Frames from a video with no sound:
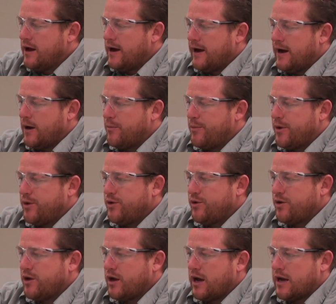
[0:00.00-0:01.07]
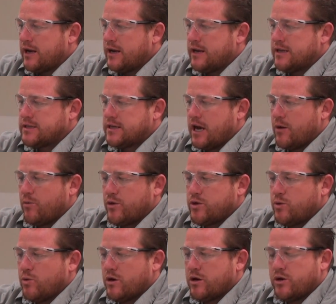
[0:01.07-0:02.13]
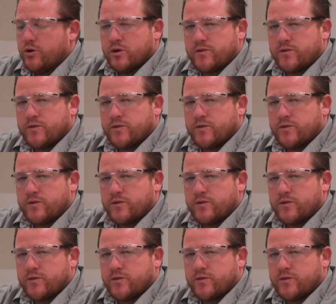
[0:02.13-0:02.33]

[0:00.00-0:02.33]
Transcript: but you can kind of decide what you want to do